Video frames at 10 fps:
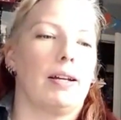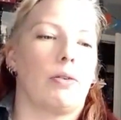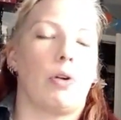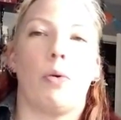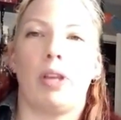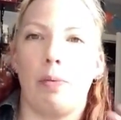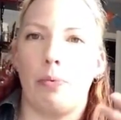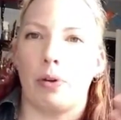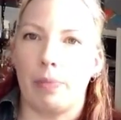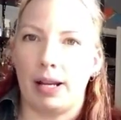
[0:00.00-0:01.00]
Growing up
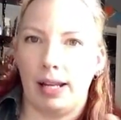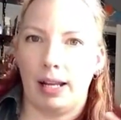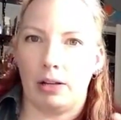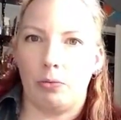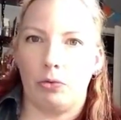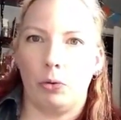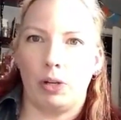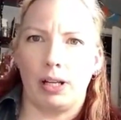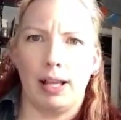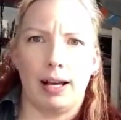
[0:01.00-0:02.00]
with my dad doing
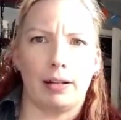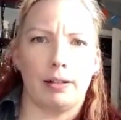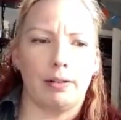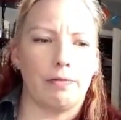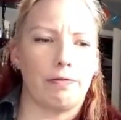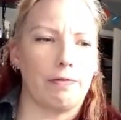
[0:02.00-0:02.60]
a lot of